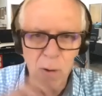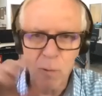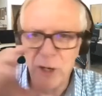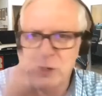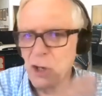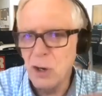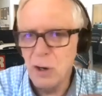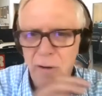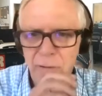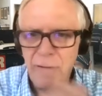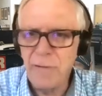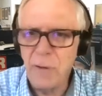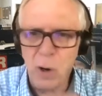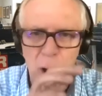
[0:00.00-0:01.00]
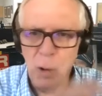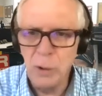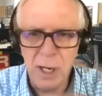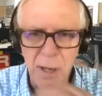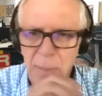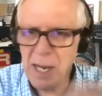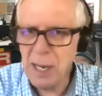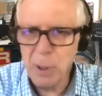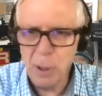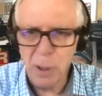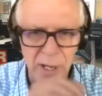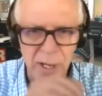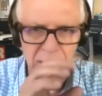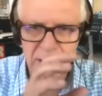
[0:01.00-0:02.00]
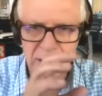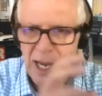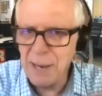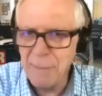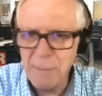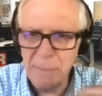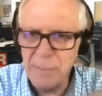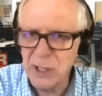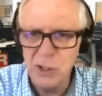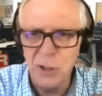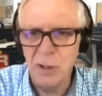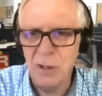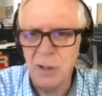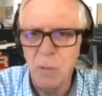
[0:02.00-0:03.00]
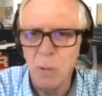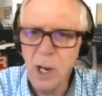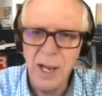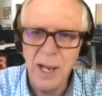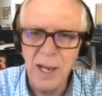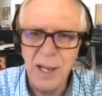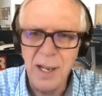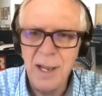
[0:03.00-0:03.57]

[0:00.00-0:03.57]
reserved for only people that came up a certain way,